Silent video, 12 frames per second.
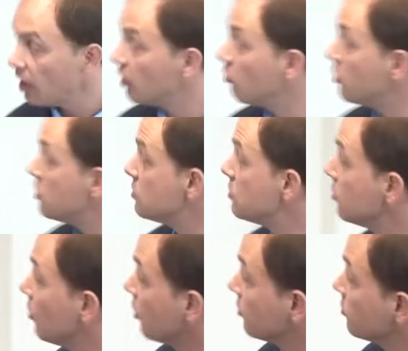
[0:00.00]
and which
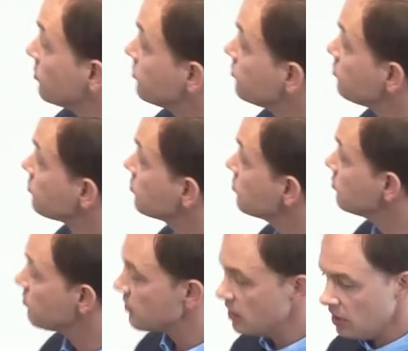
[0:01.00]
not.
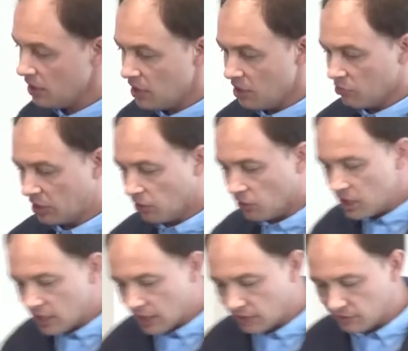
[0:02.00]
But
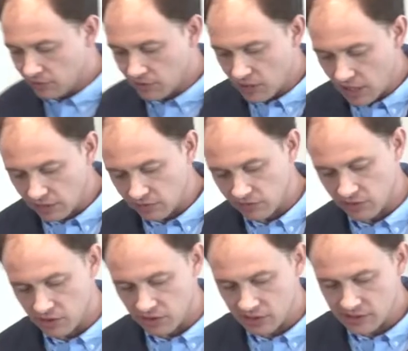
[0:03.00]
looking at, at
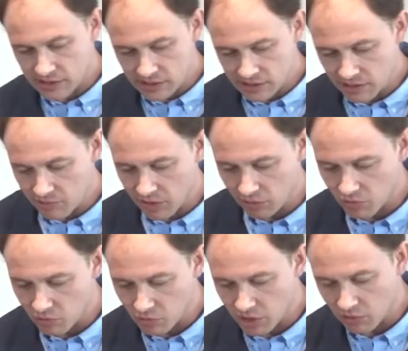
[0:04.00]
uh, the system that
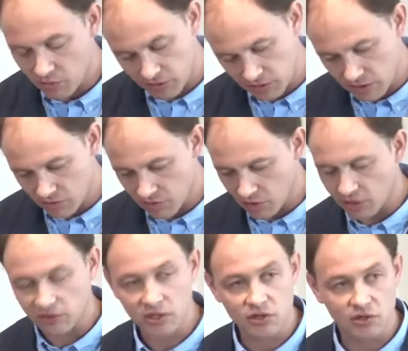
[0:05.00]
we work with here a
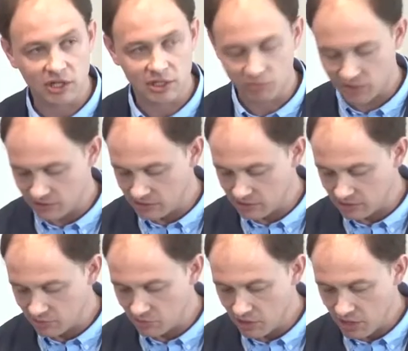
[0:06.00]
lot, the eucalyptus
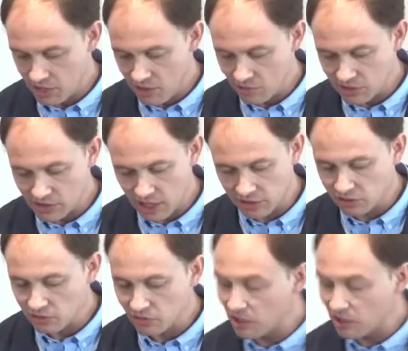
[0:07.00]
system, we started to